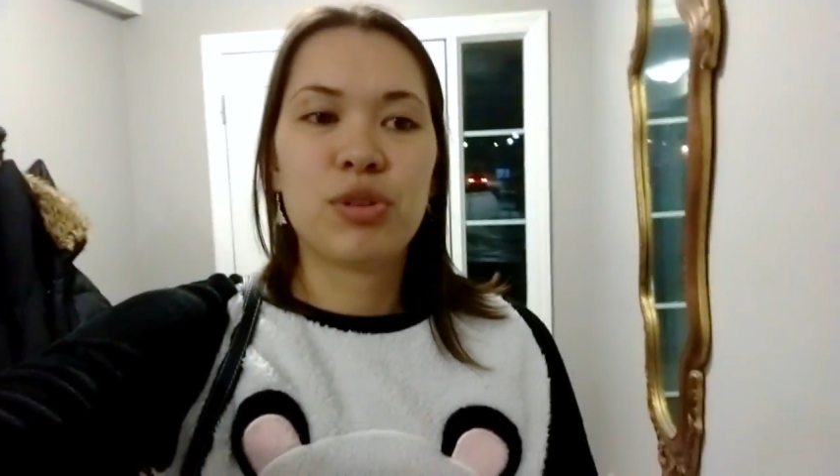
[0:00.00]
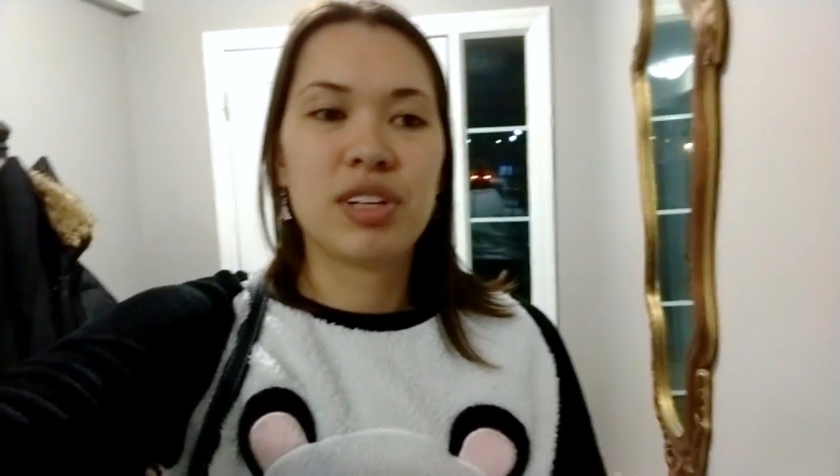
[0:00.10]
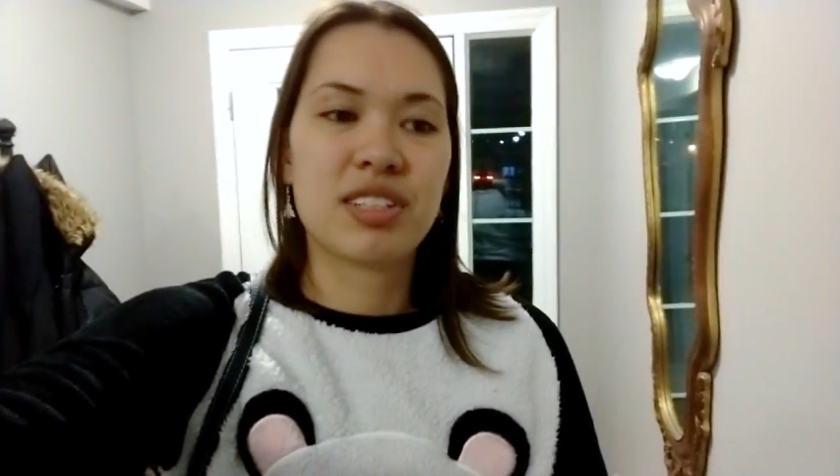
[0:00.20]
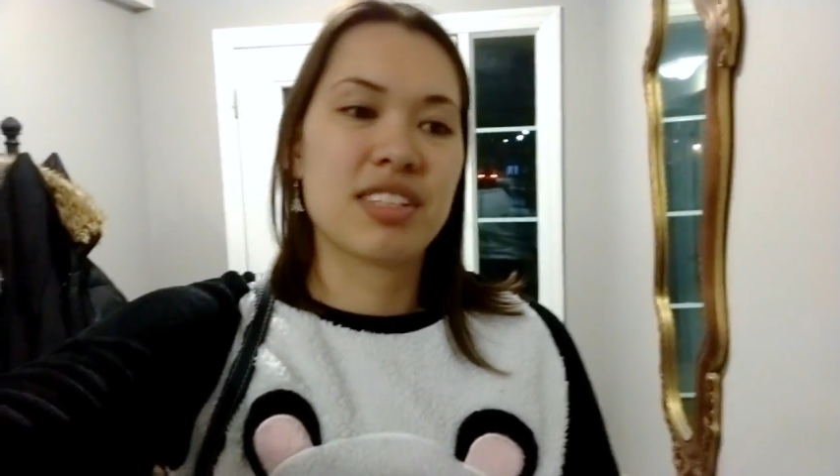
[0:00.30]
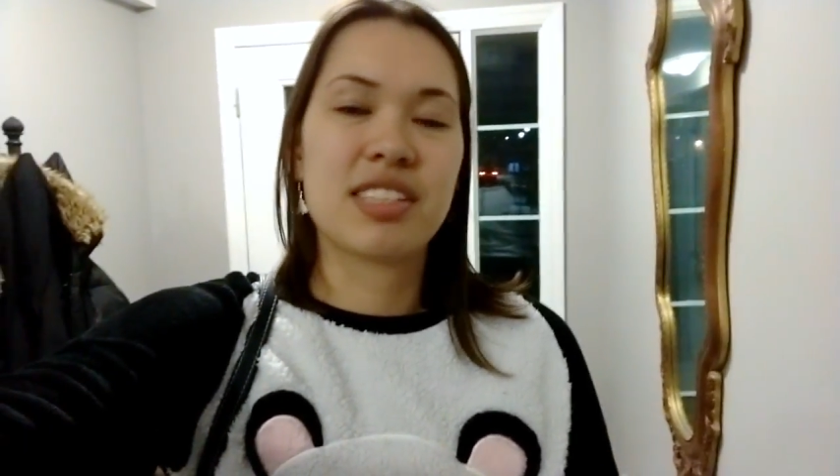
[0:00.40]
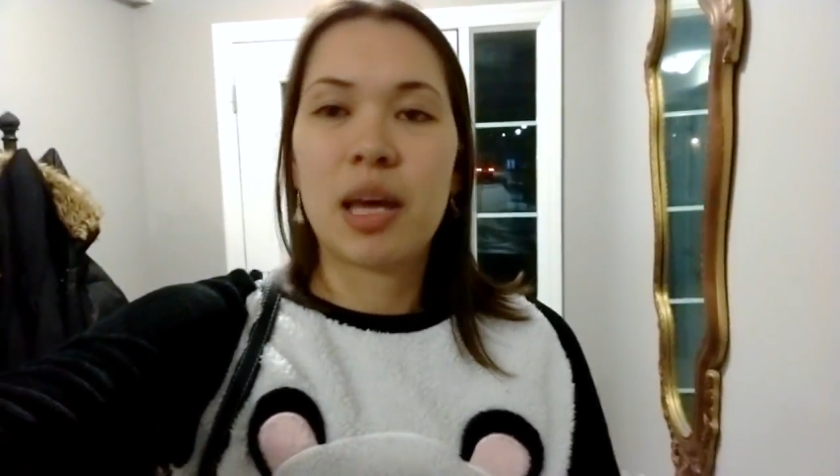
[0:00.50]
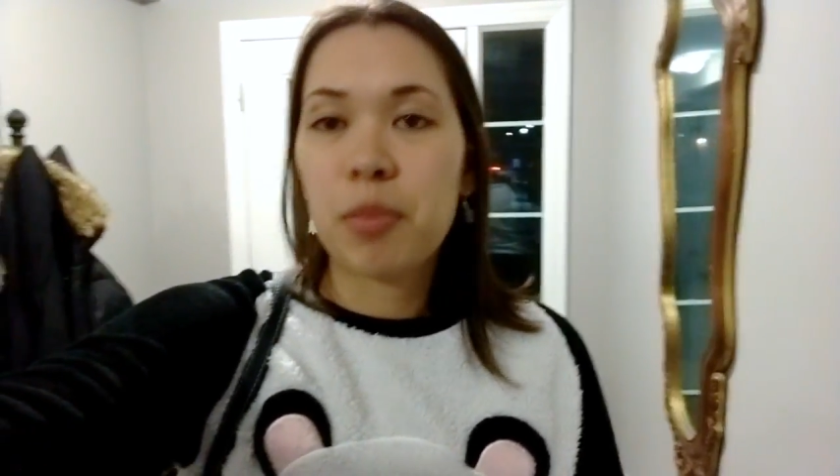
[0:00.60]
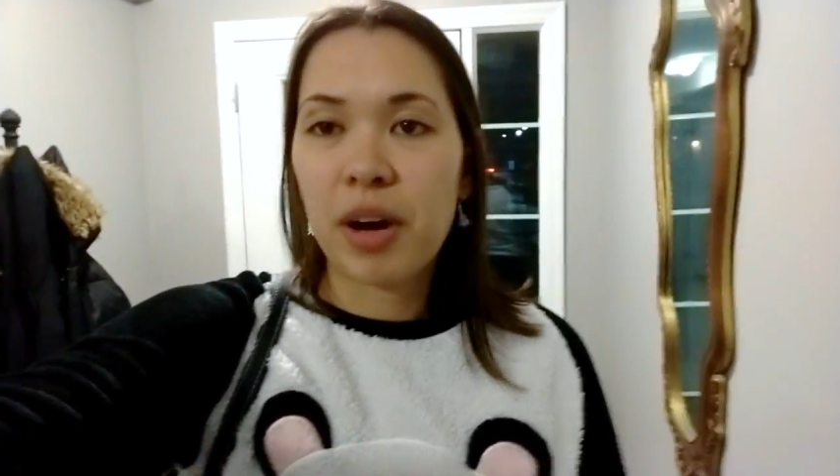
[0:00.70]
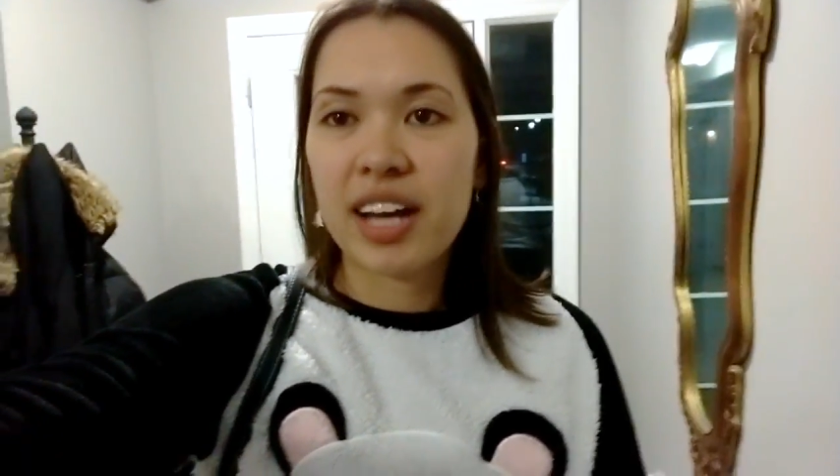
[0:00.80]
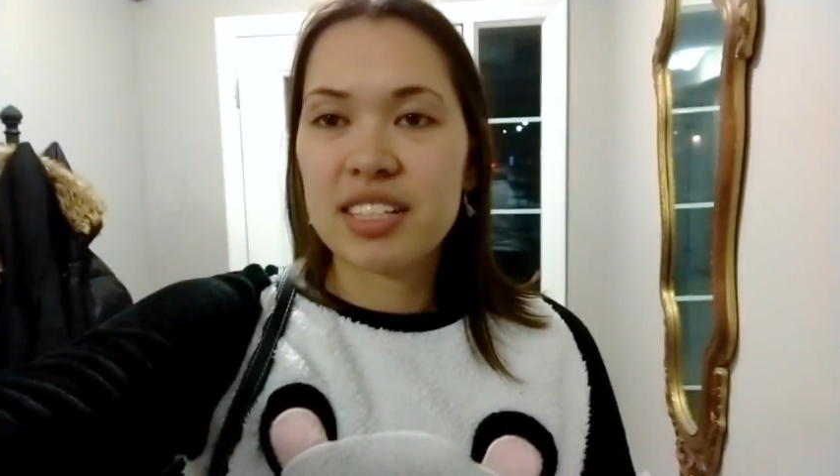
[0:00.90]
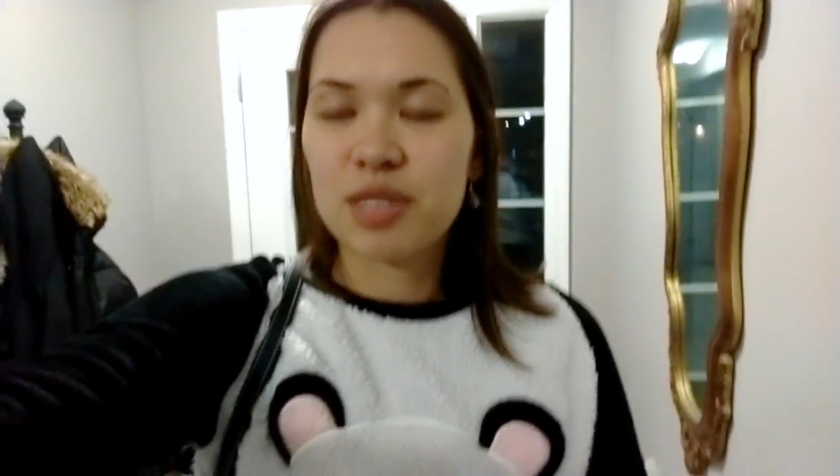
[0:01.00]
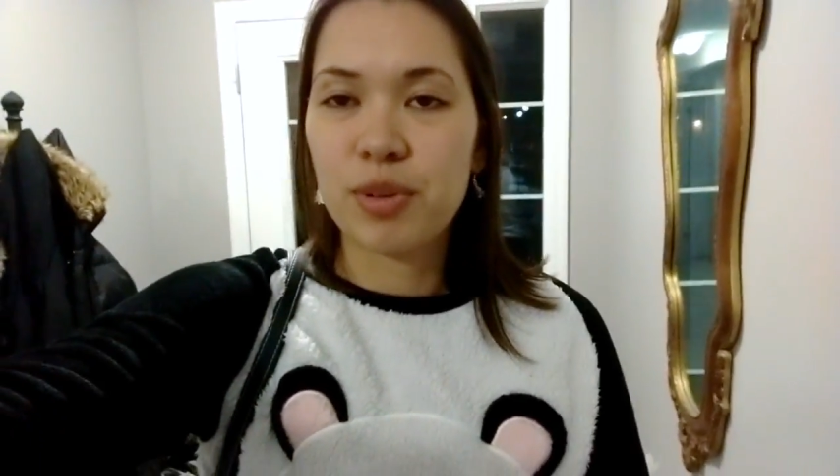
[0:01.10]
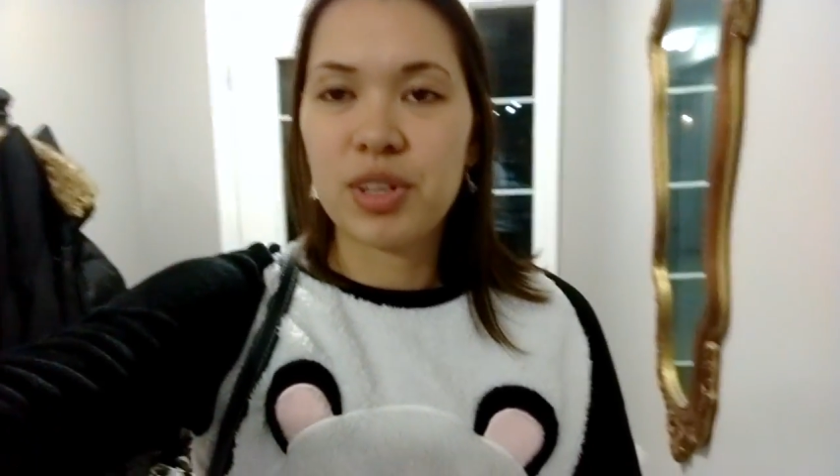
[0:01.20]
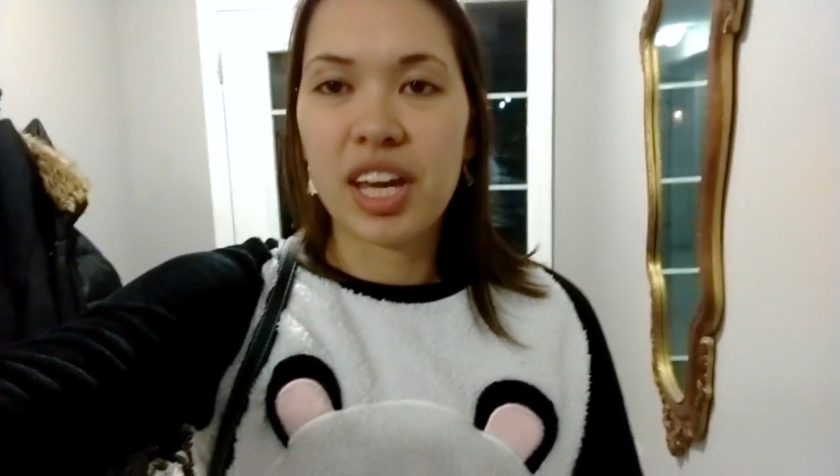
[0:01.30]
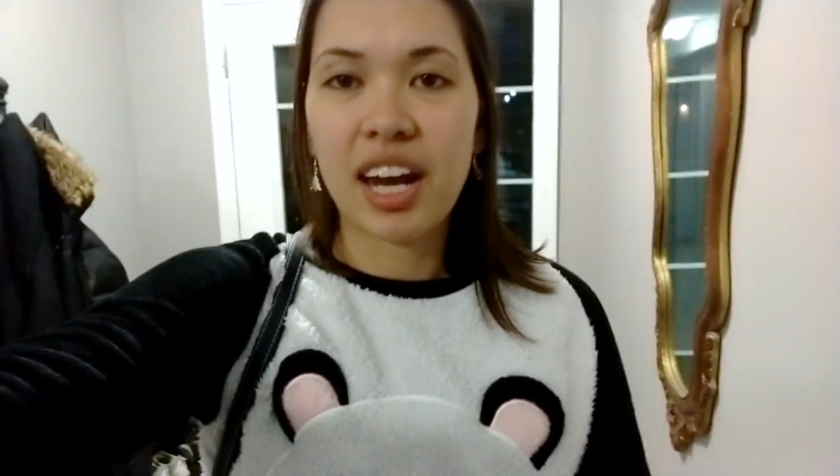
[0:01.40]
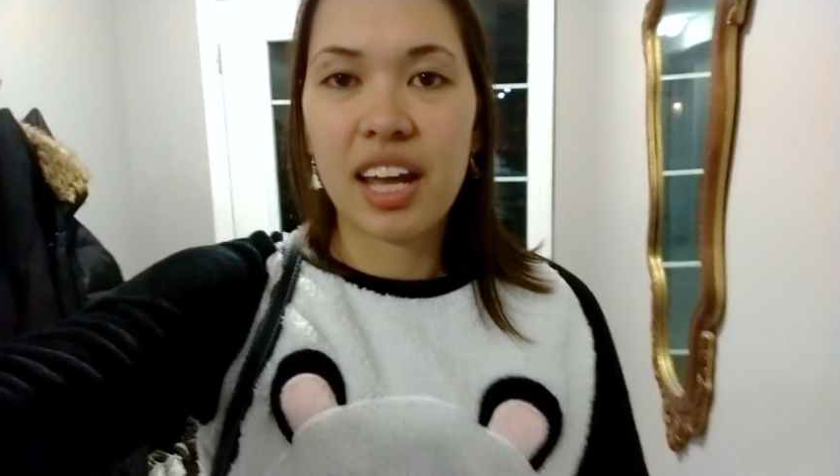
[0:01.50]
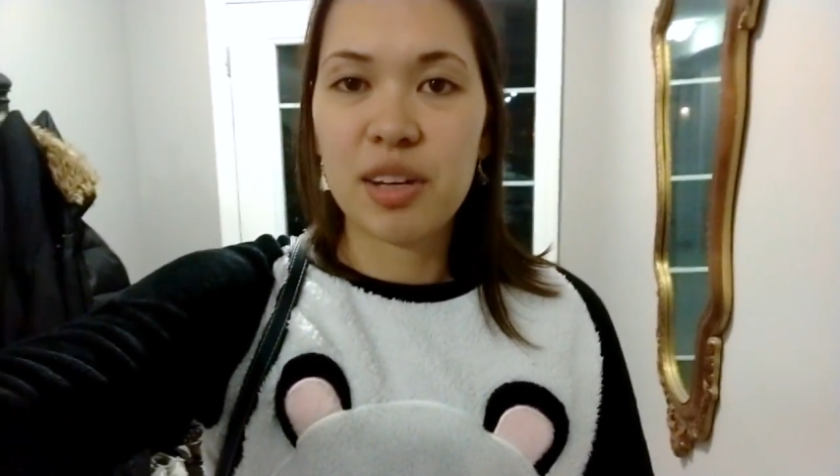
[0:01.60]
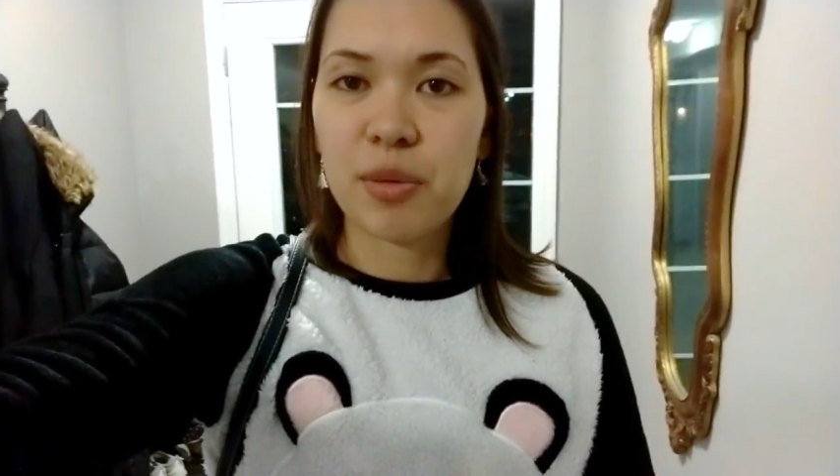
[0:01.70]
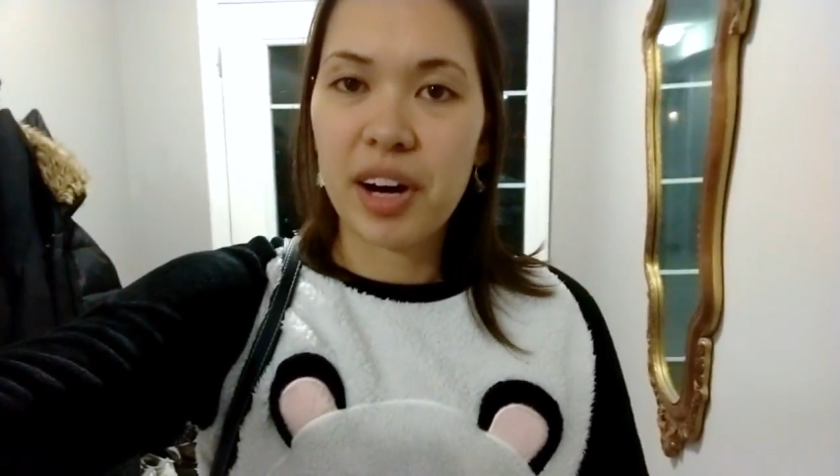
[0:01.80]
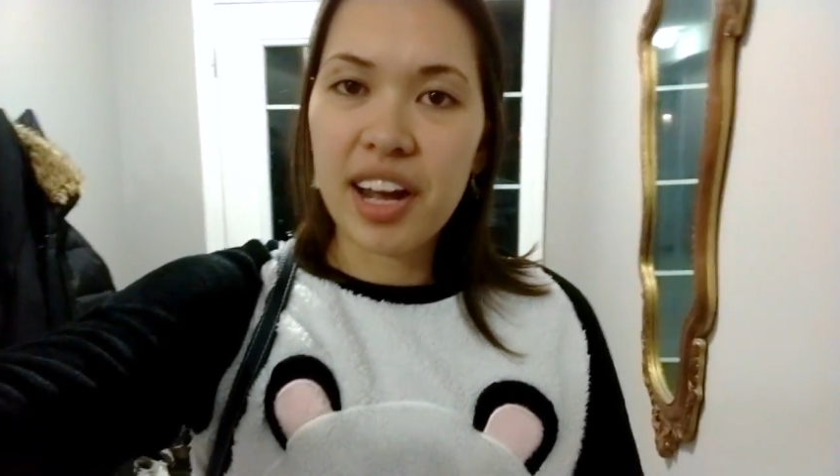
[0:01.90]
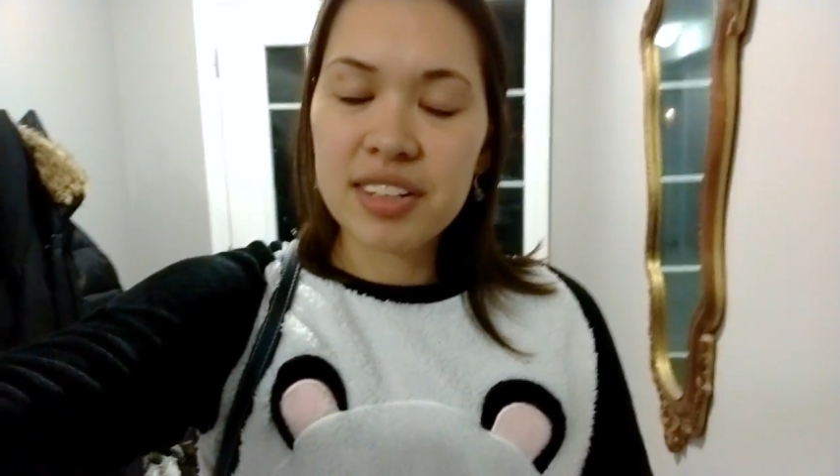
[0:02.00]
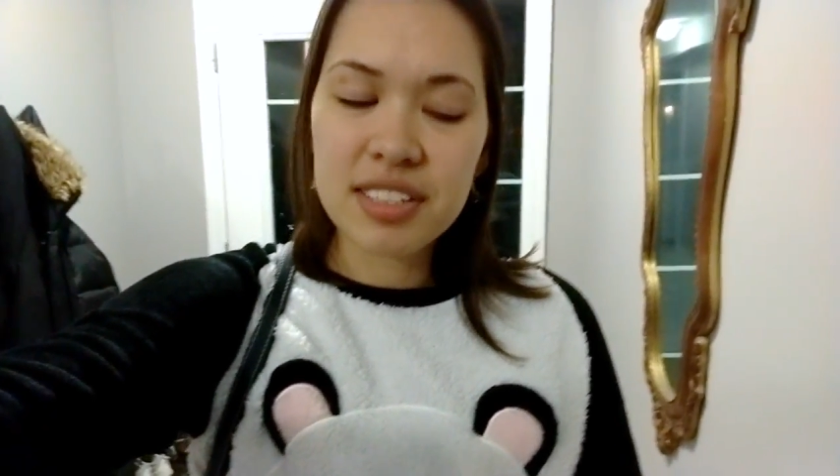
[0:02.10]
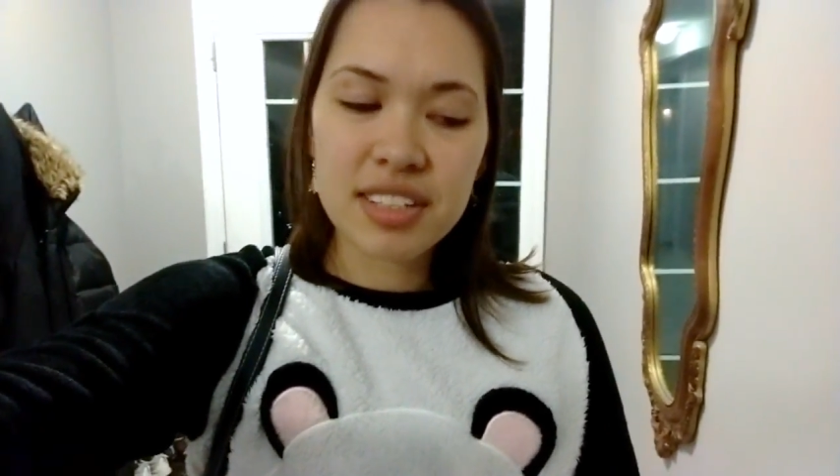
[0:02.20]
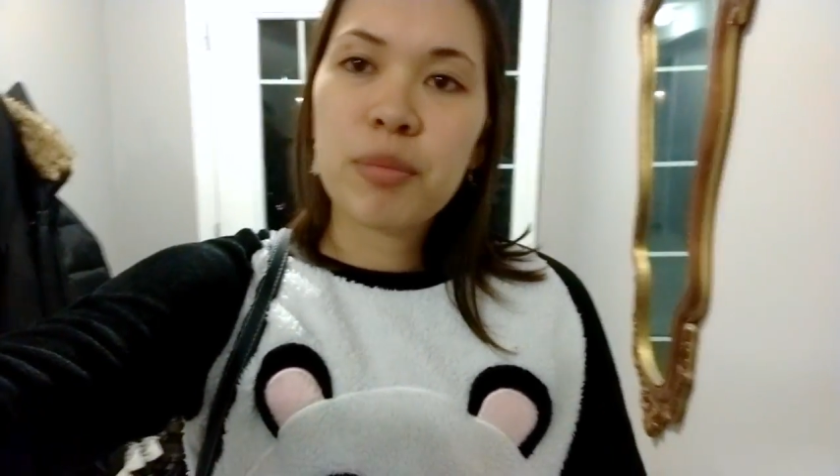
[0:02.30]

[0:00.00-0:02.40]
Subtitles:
it's the same price as when you get it anywhere else.